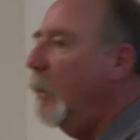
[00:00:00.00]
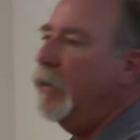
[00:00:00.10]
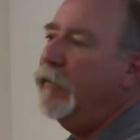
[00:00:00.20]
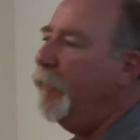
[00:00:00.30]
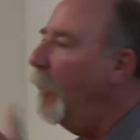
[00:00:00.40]

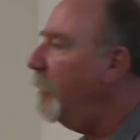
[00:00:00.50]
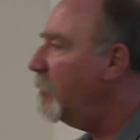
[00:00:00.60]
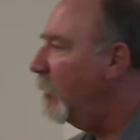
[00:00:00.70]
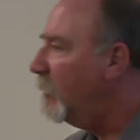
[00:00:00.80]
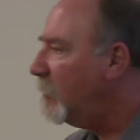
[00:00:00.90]
And in the fall, you
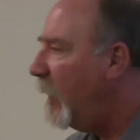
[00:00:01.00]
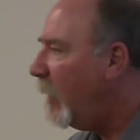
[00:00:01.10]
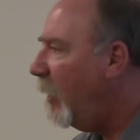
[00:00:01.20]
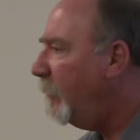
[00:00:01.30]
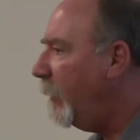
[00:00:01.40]
start to
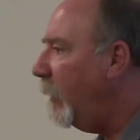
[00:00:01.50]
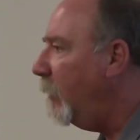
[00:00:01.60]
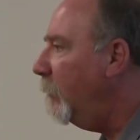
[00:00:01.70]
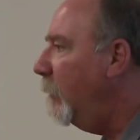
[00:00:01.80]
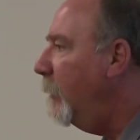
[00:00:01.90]
slack off
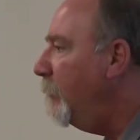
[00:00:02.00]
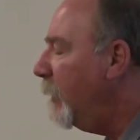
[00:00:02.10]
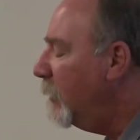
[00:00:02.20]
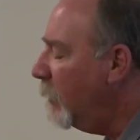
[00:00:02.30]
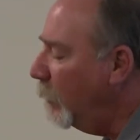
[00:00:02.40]
again.
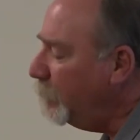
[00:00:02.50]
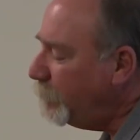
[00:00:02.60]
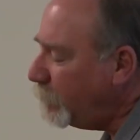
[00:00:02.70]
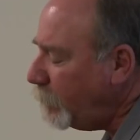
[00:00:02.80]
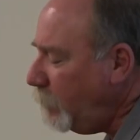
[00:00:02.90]
So